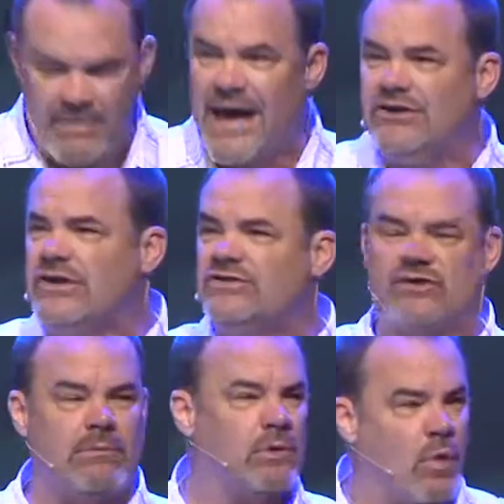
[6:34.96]
Imagine if
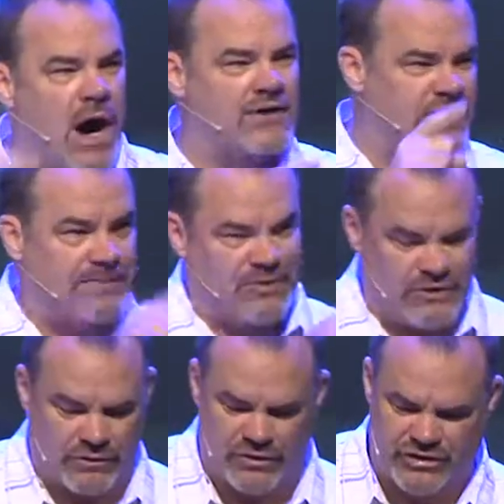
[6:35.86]
someone walked up
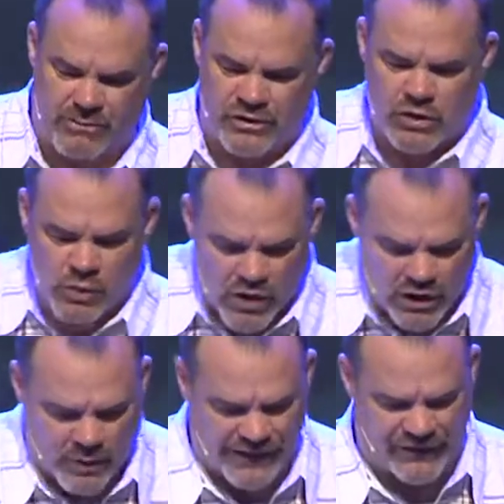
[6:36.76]
to you, or someone you
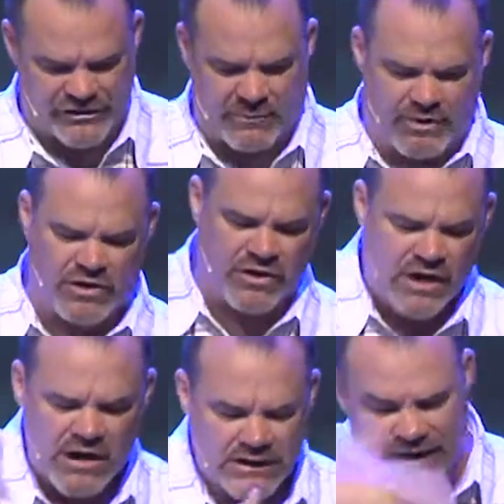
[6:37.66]
work with, or someone
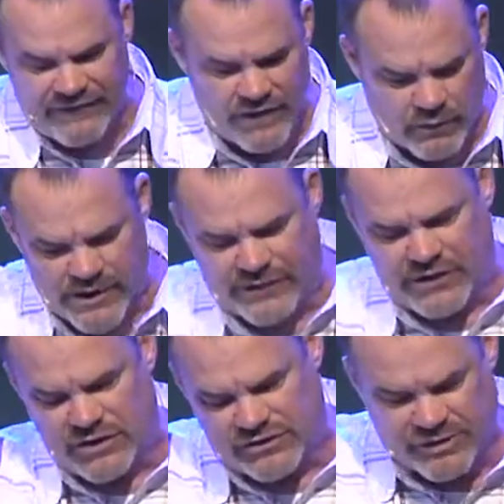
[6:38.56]
you're living
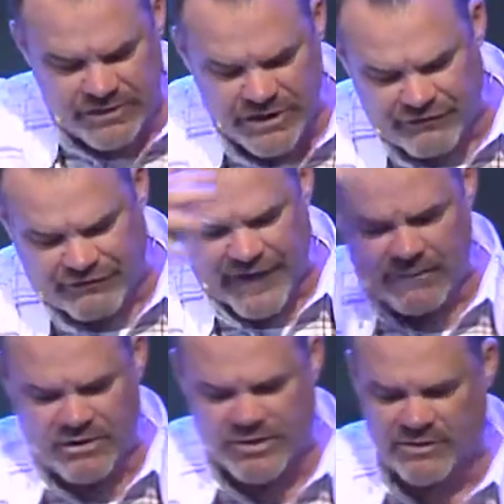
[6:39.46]
with, and you're someone in your
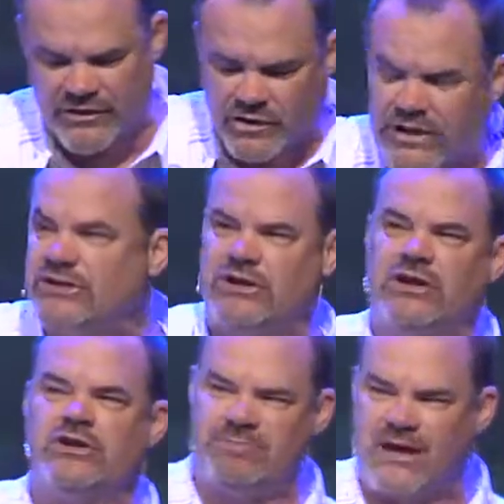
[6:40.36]
family or something, and they're
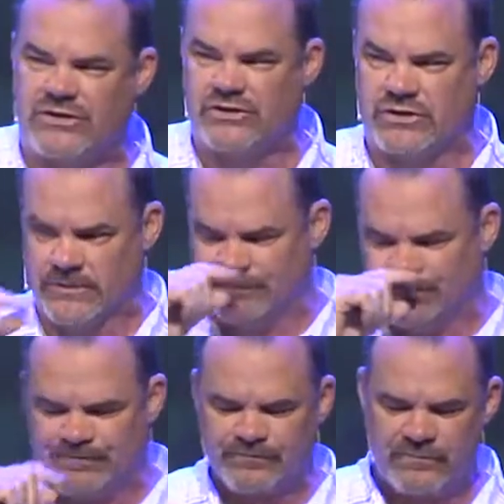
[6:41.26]
listening to this message,
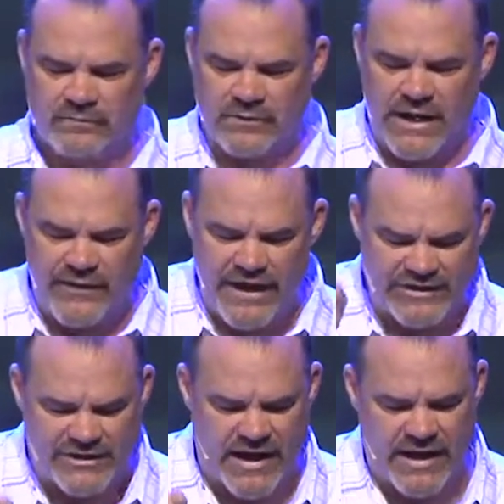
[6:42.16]
and
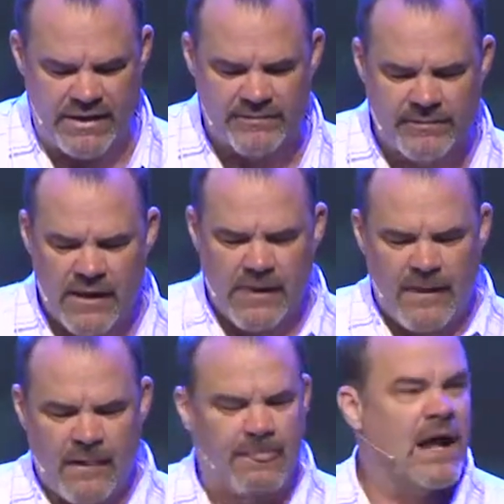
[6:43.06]
they say,
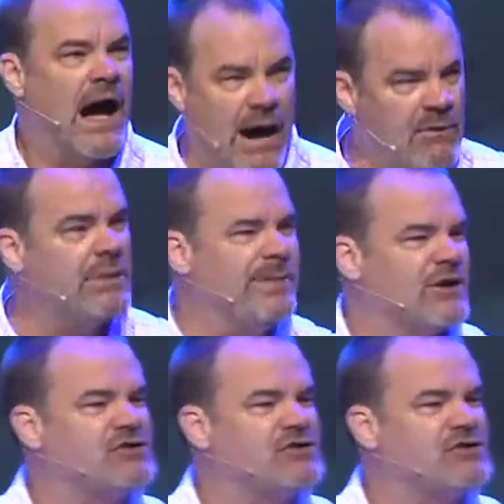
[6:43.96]
"I want to